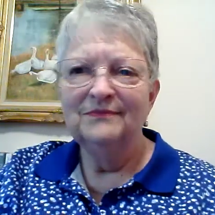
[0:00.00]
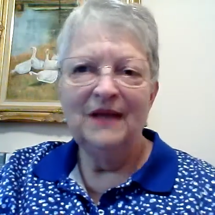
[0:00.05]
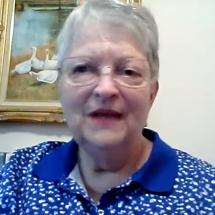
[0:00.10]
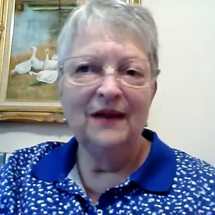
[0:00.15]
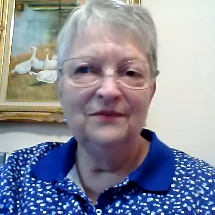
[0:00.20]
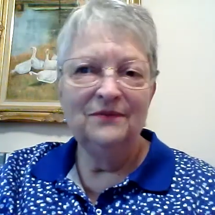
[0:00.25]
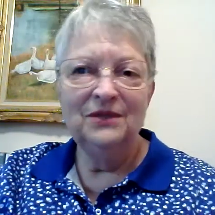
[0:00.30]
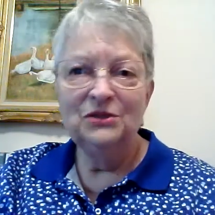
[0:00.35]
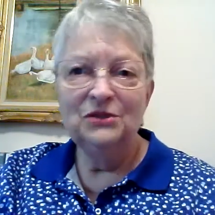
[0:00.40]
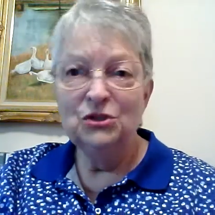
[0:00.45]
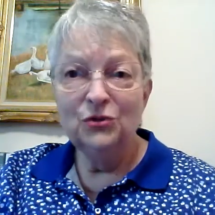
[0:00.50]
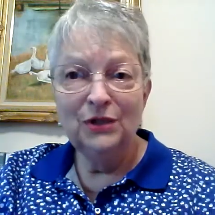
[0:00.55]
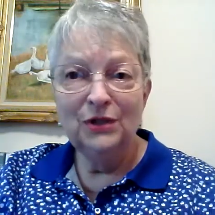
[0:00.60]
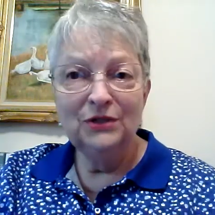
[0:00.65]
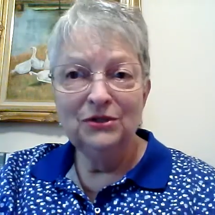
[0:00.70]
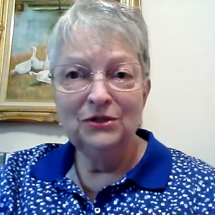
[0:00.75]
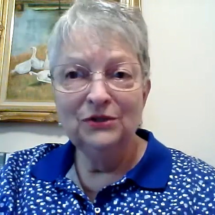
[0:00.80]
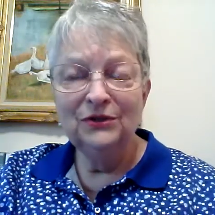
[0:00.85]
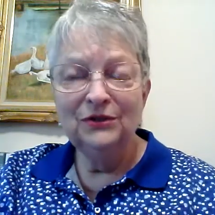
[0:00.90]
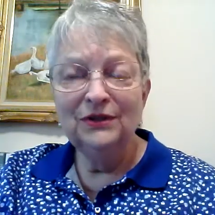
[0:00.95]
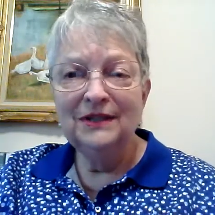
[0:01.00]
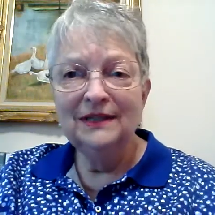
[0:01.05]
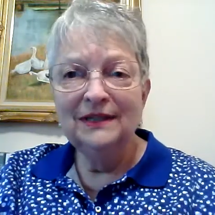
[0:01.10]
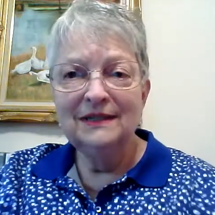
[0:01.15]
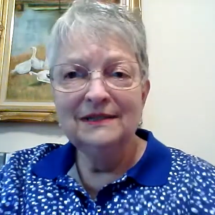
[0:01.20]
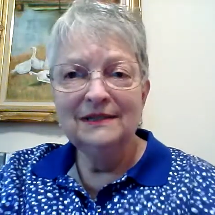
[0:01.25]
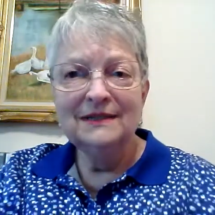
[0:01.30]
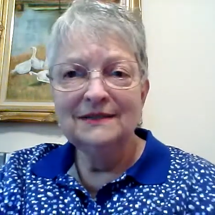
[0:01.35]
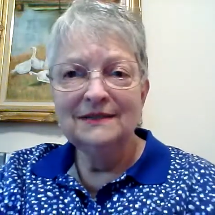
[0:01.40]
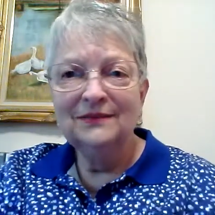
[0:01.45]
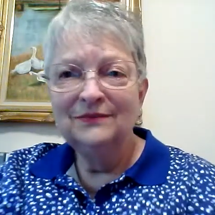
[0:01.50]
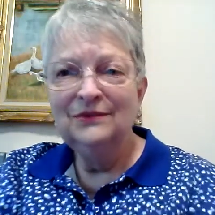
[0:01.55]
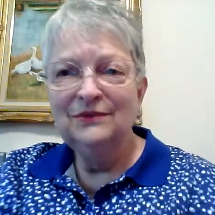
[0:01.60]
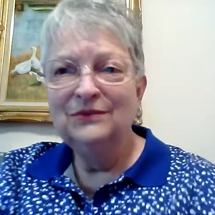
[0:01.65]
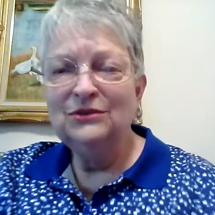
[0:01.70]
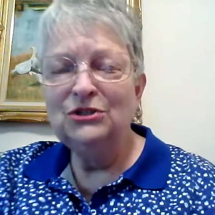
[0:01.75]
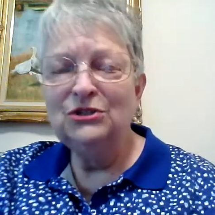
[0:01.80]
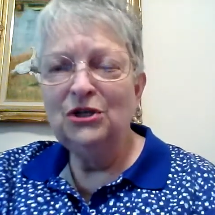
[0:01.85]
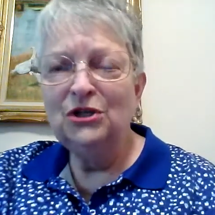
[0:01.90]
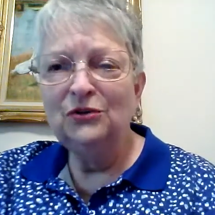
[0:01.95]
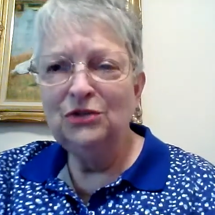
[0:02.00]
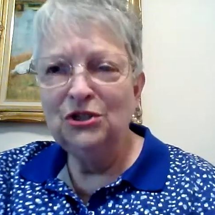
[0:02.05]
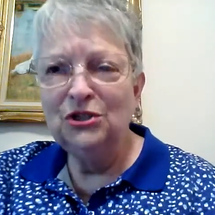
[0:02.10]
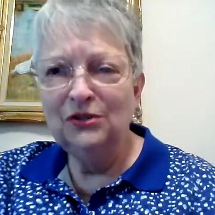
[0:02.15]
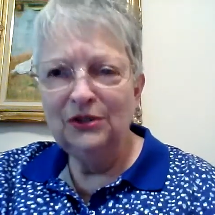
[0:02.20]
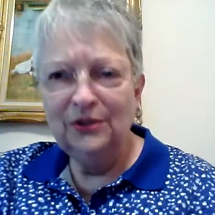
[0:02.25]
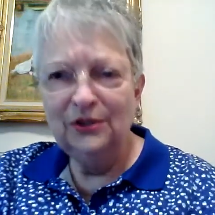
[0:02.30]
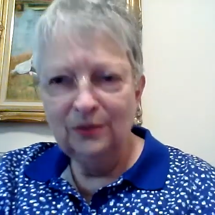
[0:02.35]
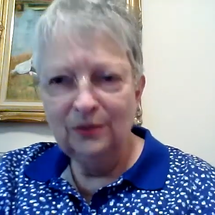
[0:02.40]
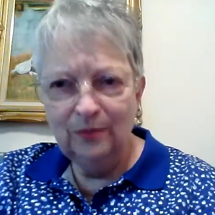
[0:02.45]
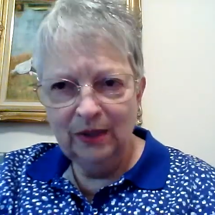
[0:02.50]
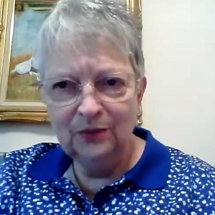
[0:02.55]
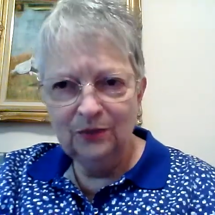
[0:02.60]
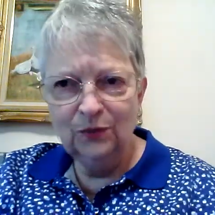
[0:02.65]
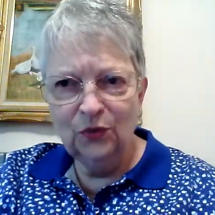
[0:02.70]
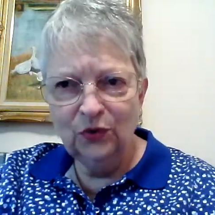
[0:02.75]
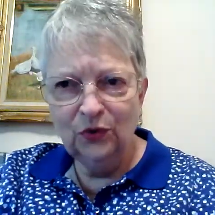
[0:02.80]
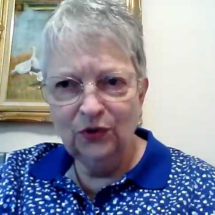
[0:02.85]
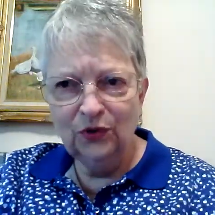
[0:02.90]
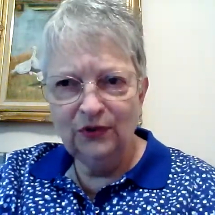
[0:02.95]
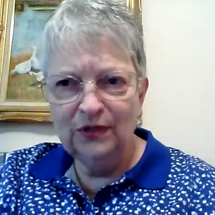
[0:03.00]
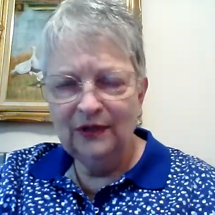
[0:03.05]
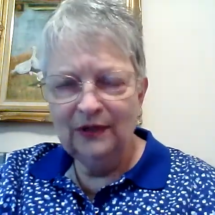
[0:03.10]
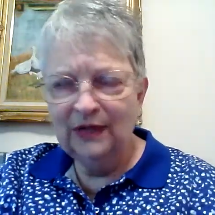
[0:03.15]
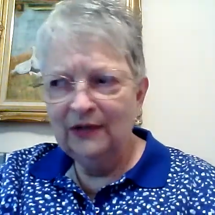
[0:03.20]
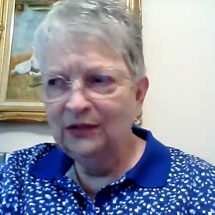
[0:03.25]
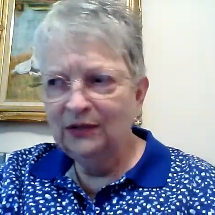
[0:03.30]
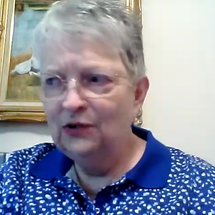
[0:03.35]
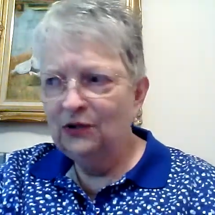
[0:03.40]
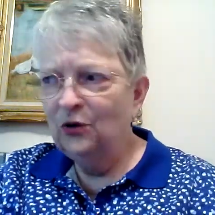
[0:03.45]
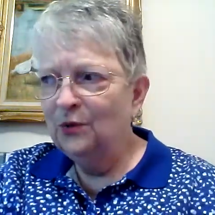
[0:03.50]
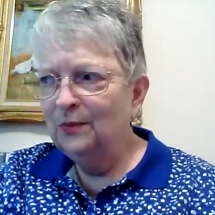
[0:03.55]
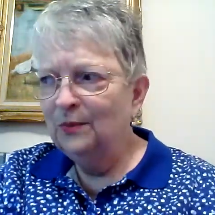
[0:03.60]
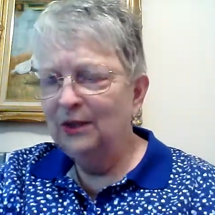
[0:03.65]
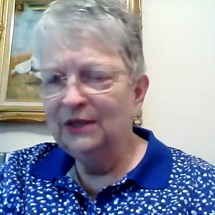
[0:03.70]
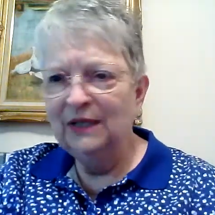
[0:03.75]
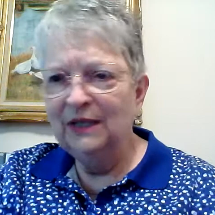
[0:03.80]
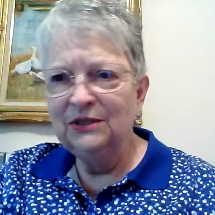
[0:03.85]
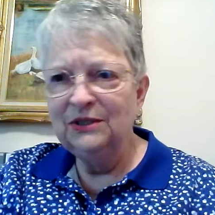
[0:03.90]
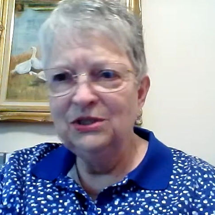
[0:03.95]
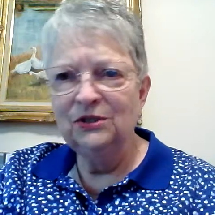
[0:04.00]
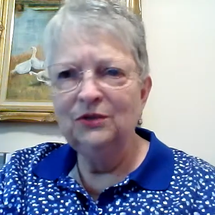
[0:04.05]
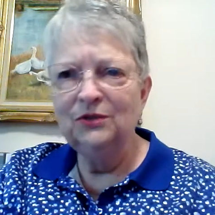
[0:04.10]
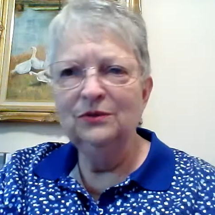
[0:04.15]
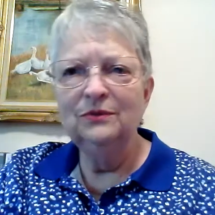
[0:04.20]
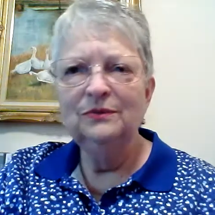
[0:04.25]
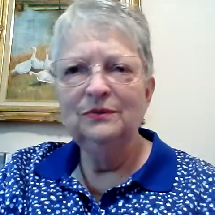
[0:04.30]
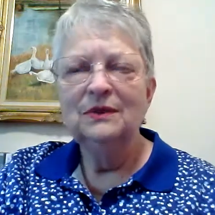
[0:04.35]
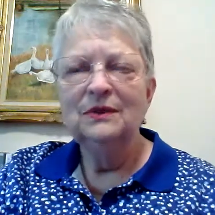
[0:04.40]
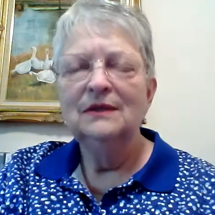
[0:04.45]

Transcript: I've enjoyed doing this. Showed you a little bit more than I normally do.